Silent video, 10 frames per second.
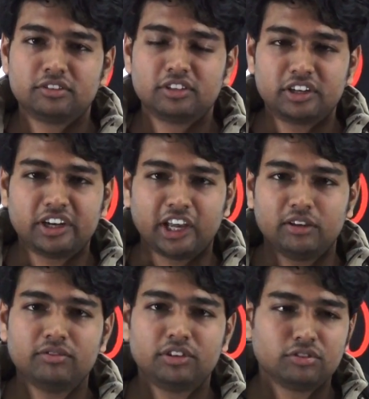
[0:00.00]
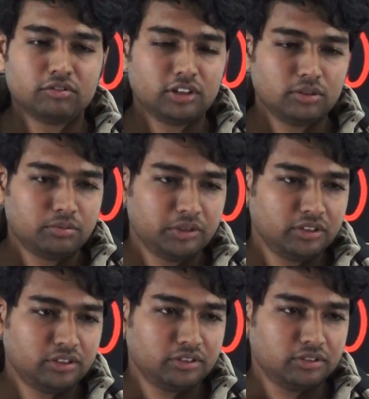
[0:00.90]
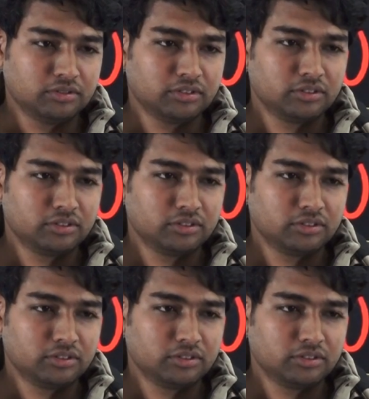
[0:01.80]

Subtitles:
the time which will be,